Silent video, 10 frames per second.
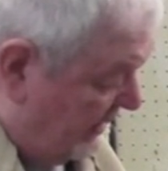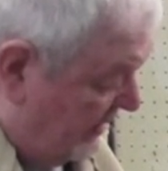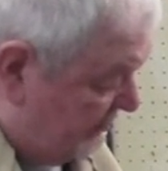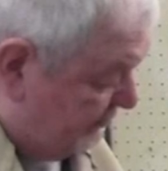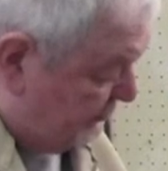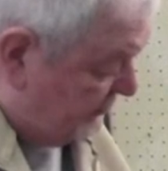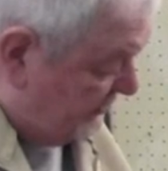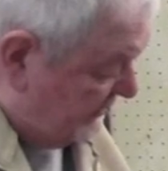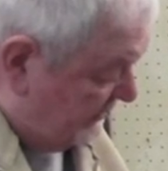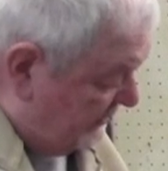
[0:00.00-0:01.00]
I'm
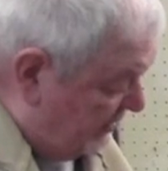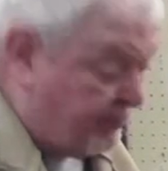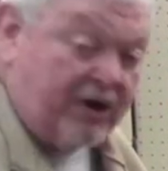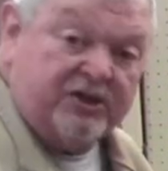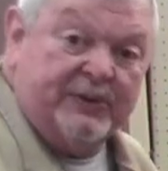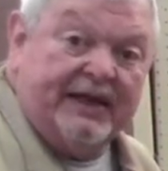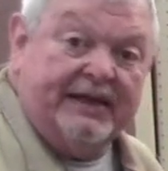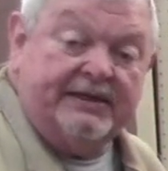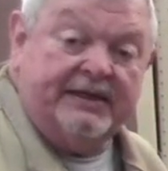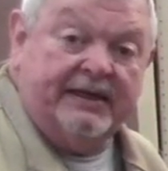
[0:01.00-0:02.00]
pulling approximately
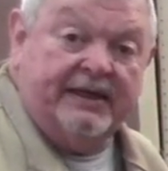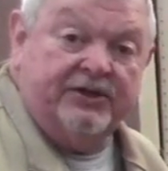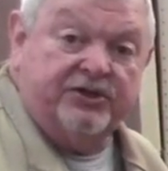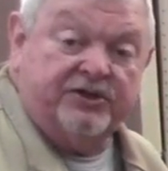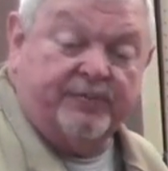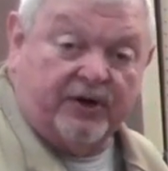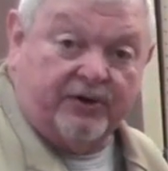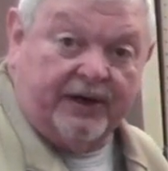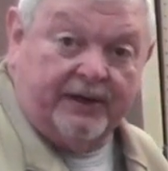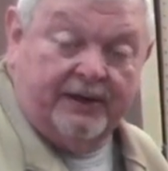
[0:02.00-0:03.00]
18 inches of
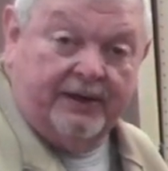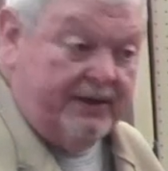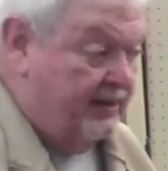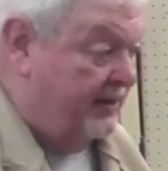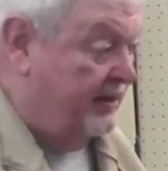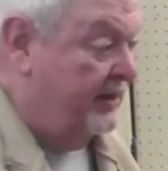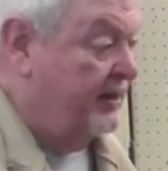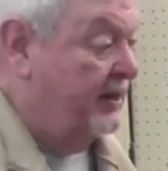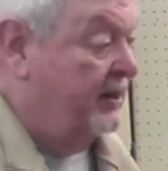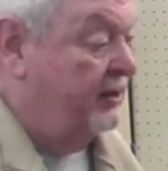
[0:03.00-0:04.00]
mercury.
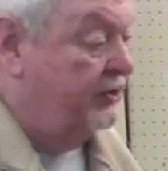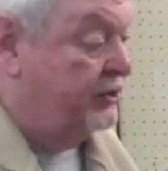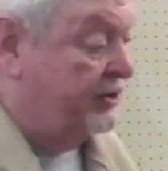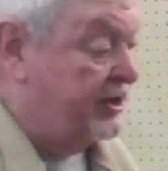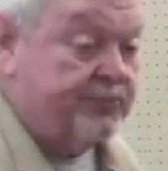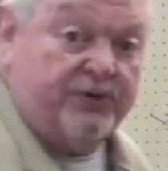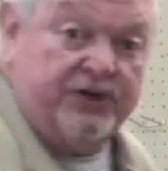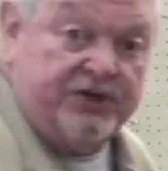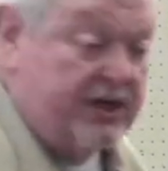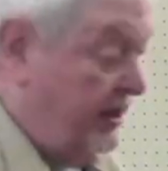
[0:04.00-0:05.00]
So that's
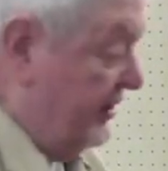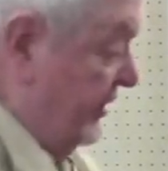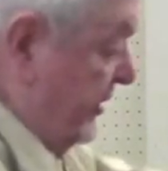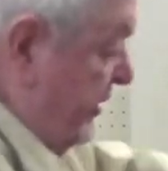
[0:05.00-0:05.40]
pretty snug.